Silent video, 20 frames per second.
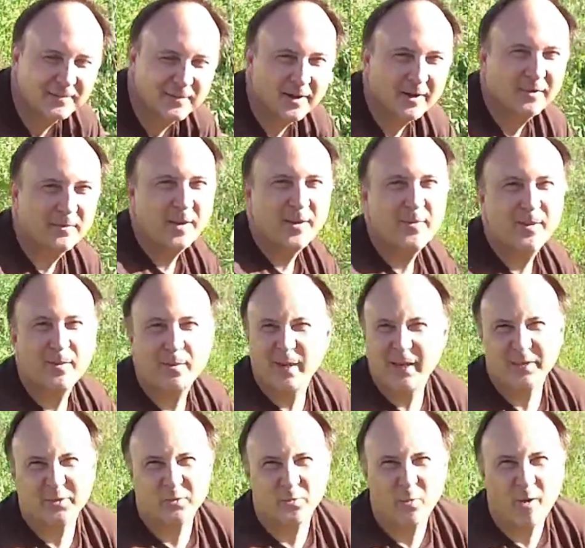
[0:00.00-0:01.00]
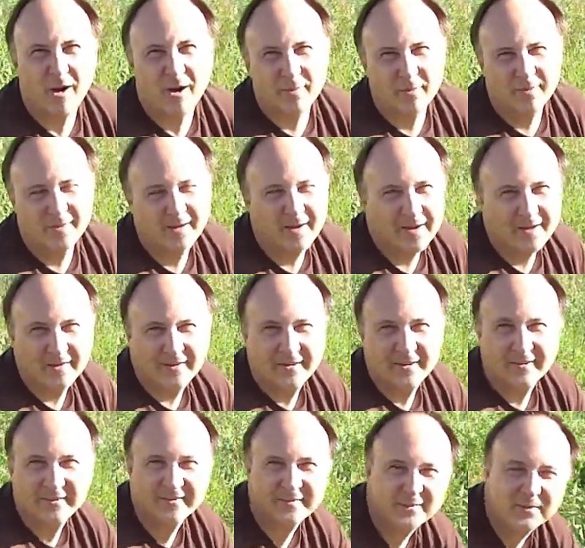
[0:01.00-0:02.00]
Well, maybe we could swap. I don't
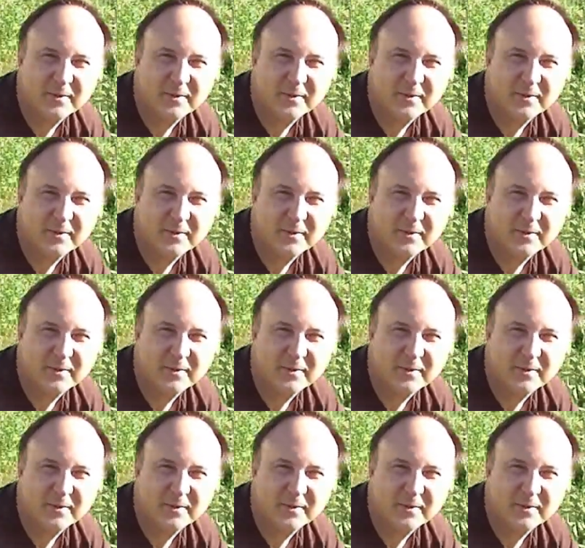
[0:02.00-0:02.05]
know.